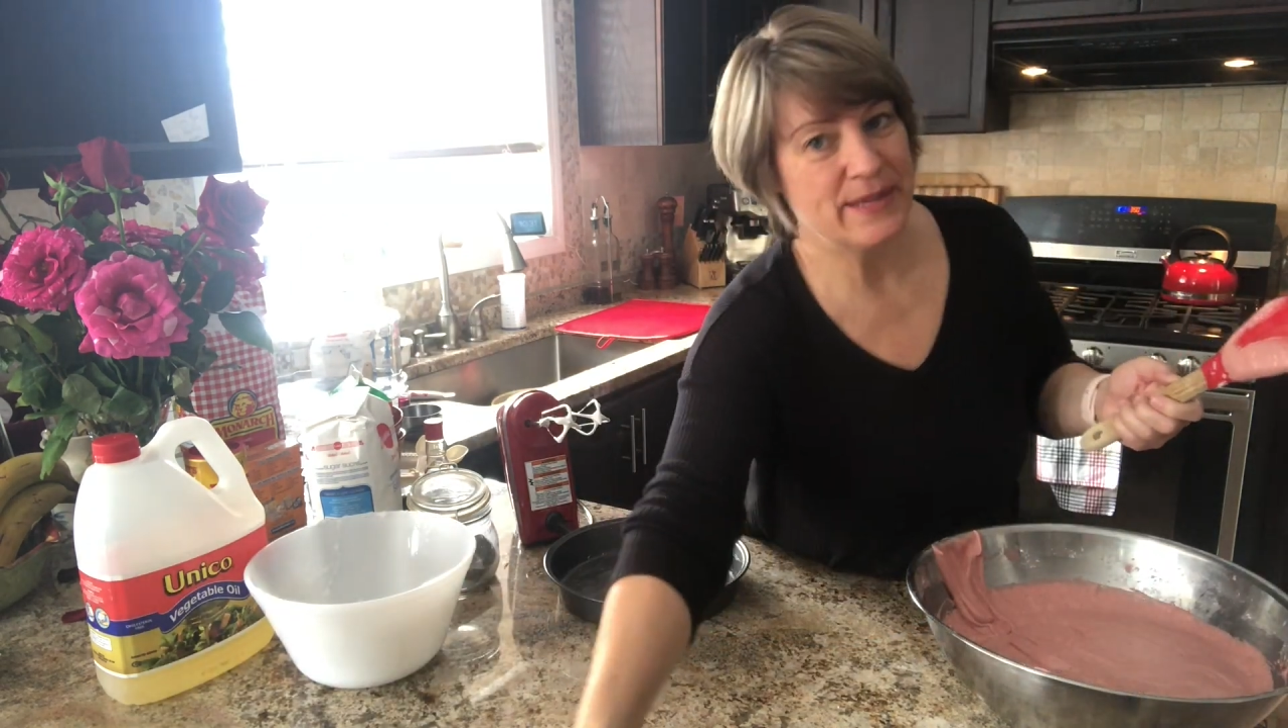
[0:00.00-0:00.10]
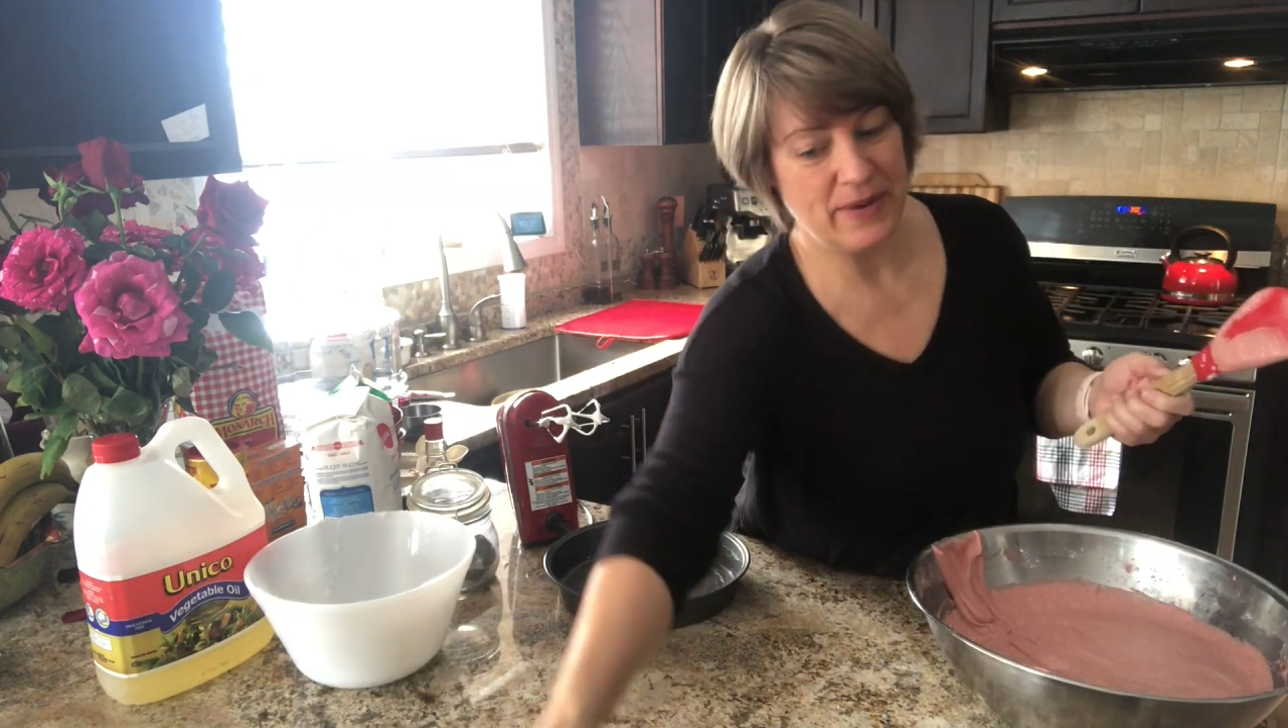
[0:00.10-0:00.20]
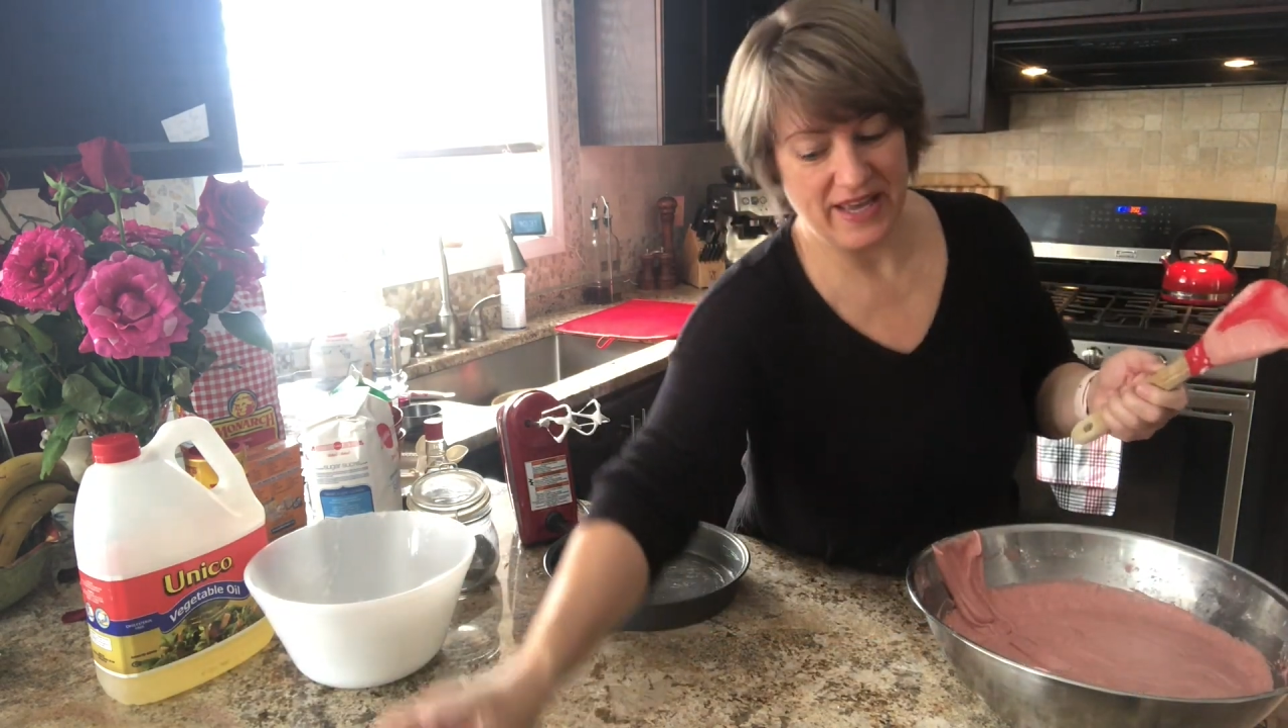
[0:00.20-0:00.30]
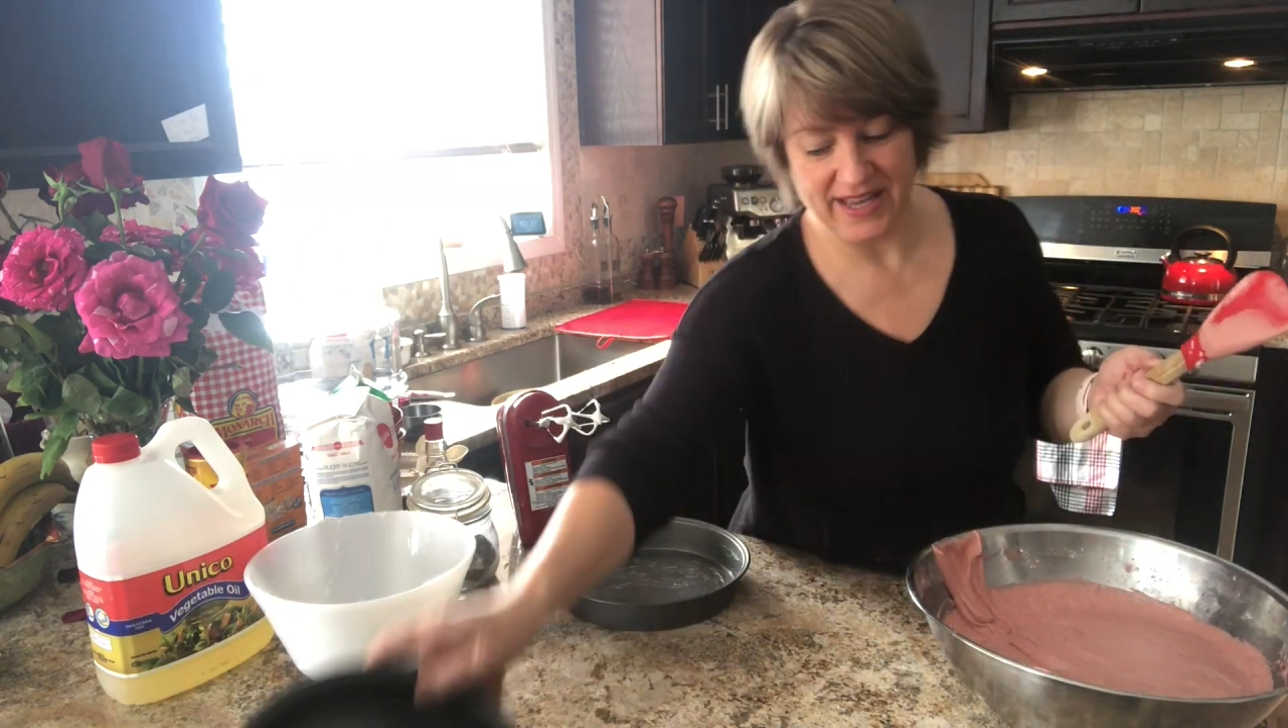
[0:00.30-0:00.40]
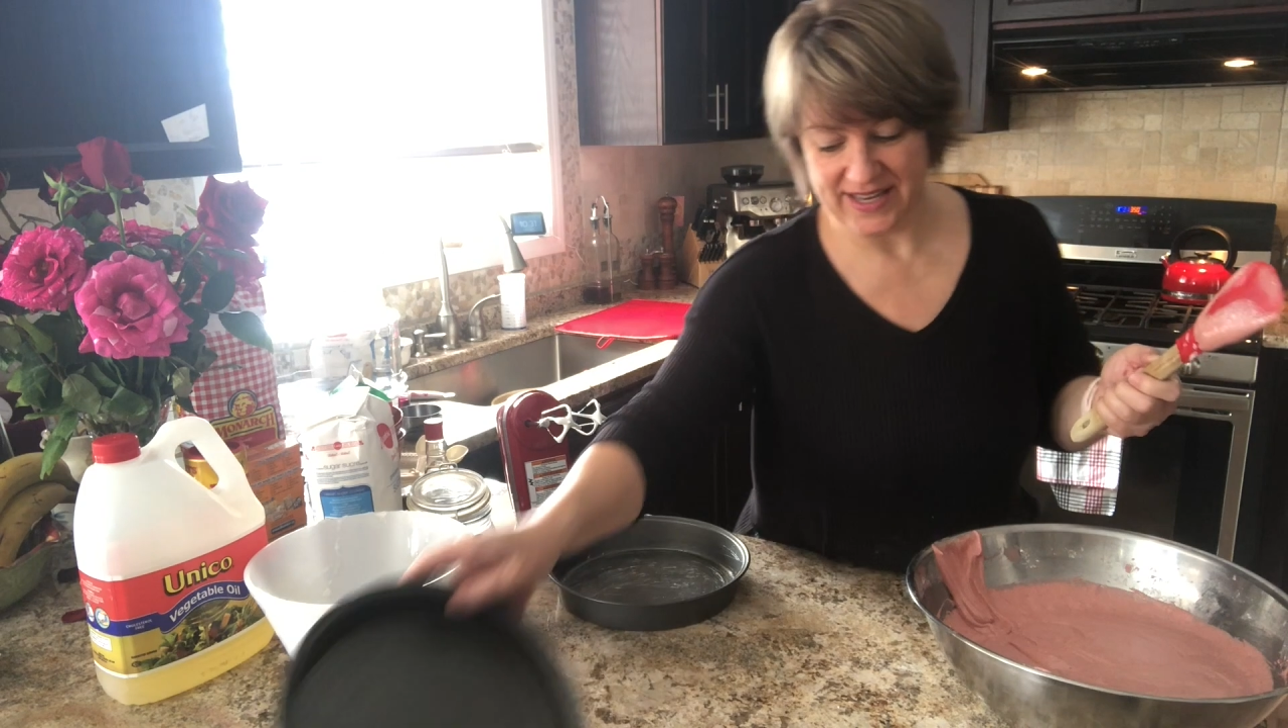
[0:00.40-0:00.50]
the
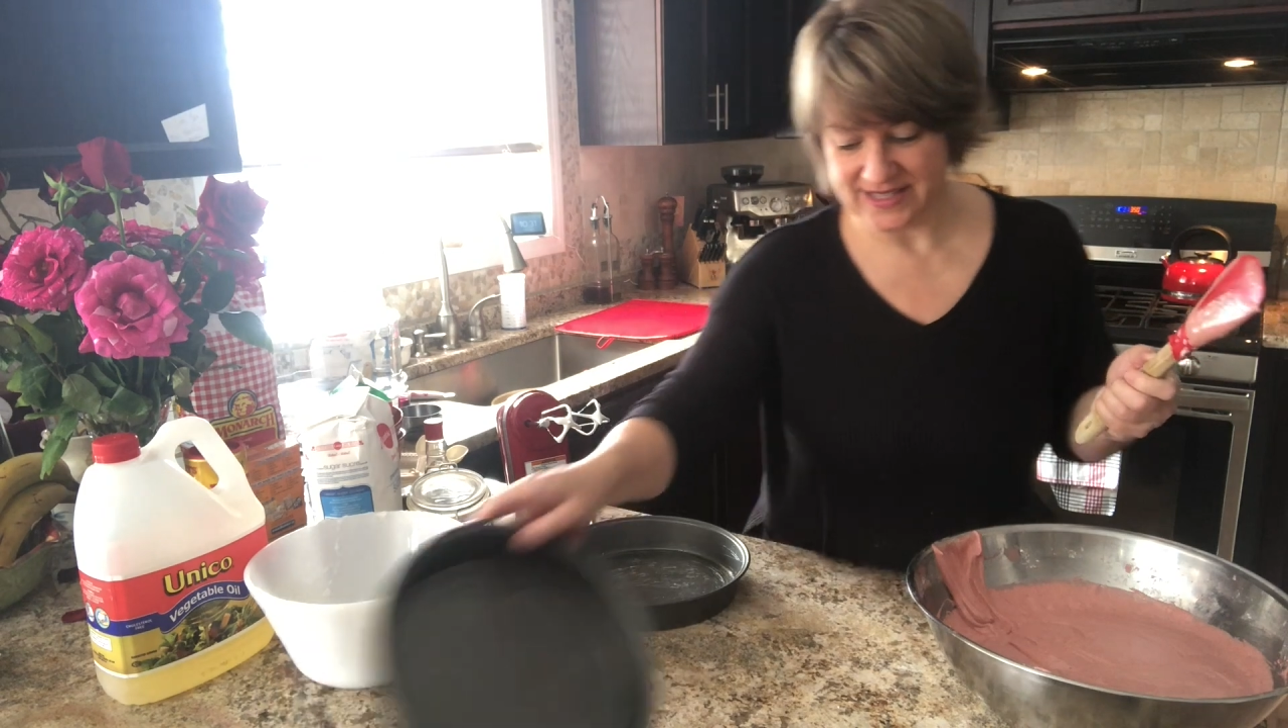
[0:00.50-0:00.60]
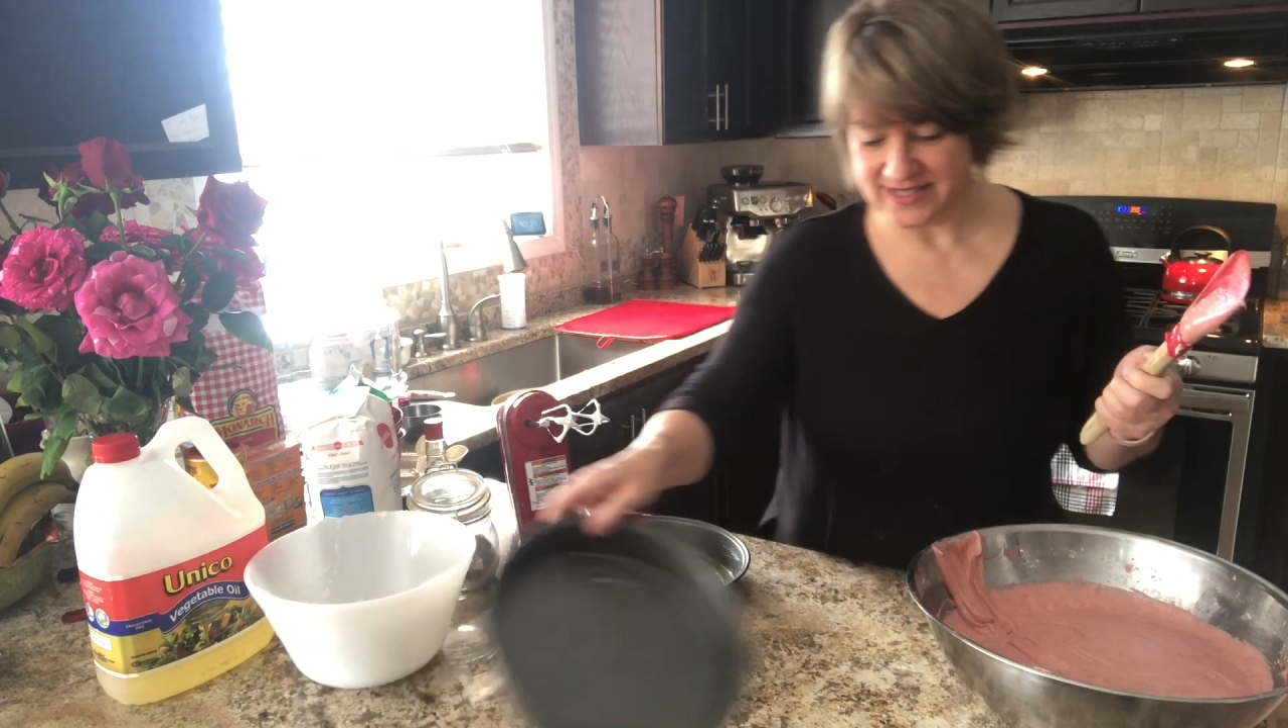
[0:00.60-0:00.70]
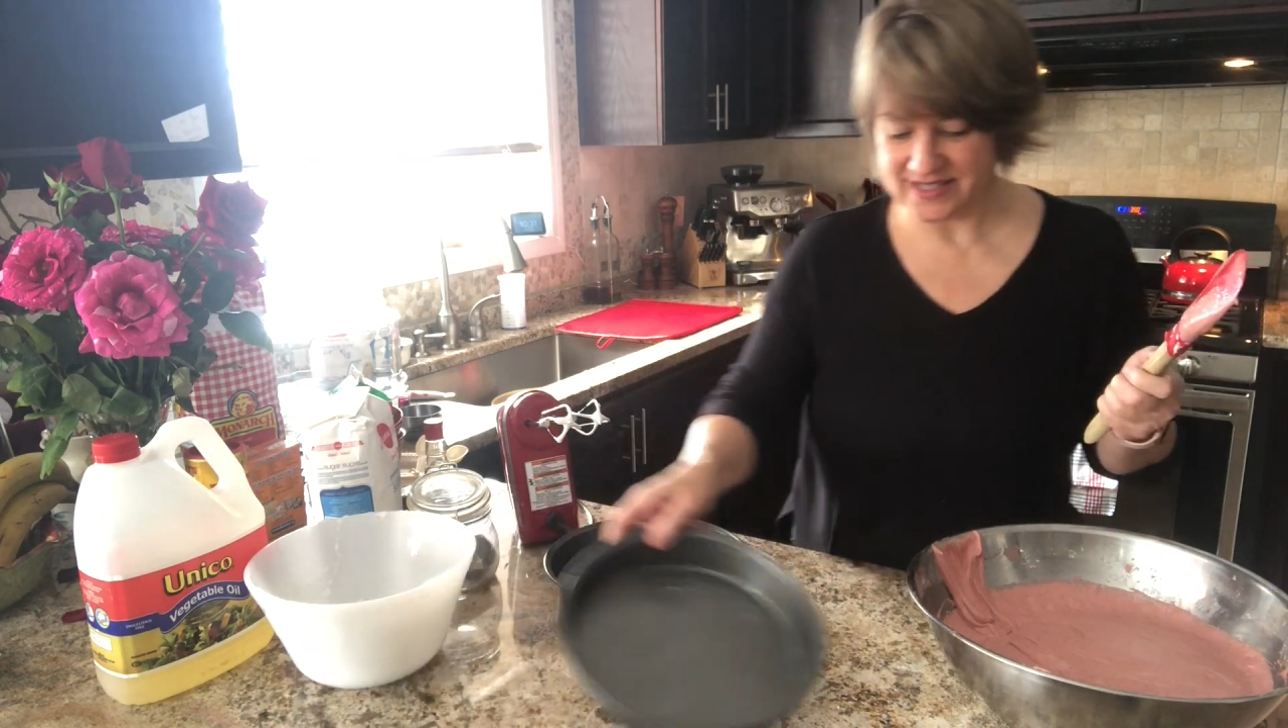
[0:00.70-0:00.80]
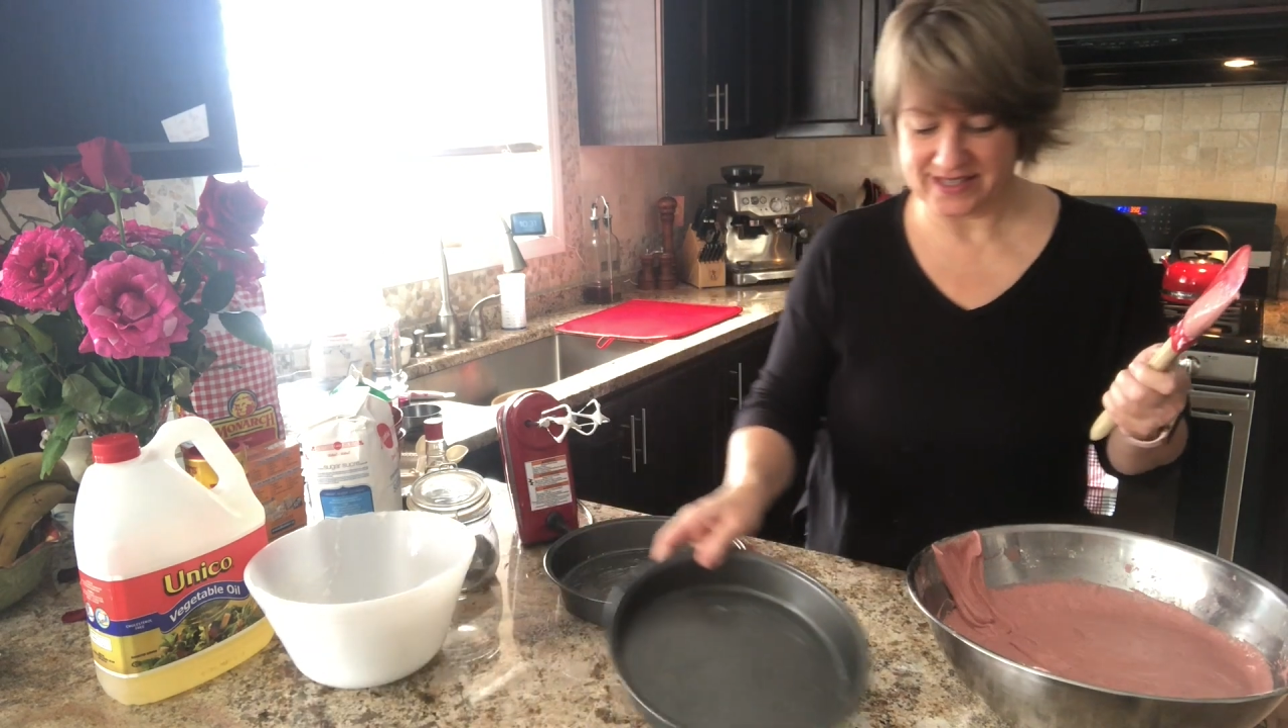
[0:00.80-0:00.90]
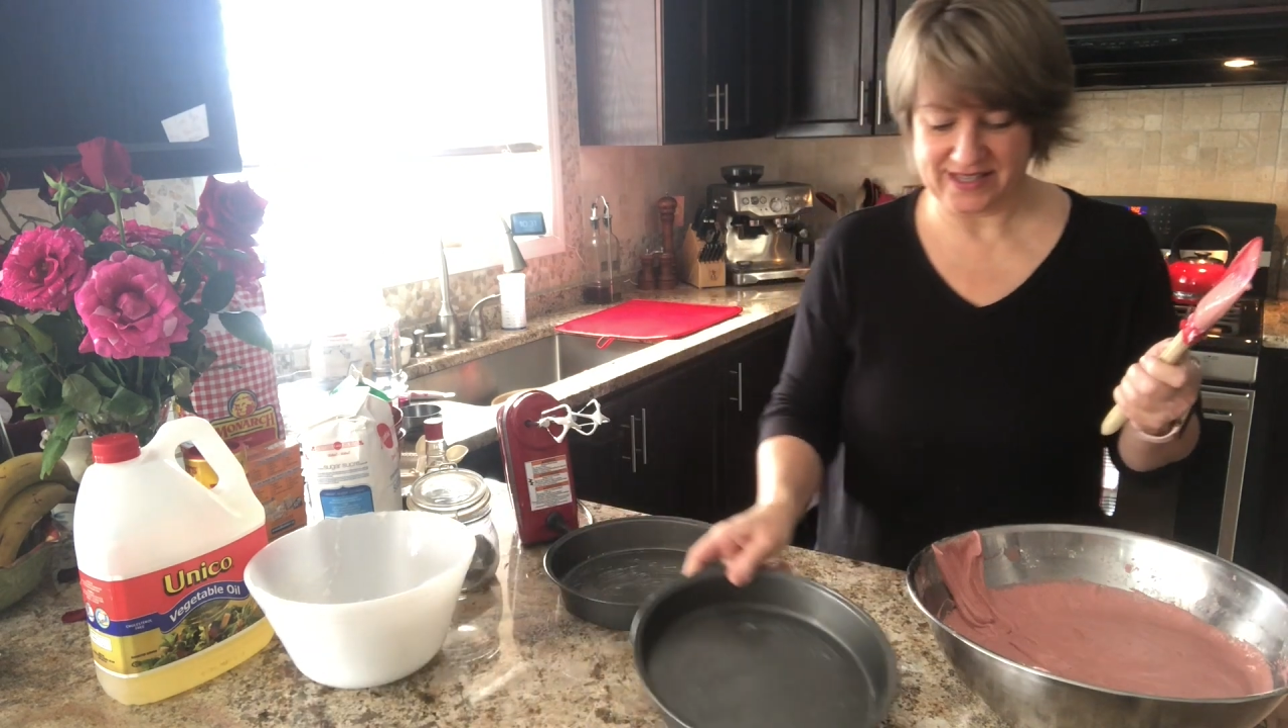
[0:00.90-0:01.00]
pans,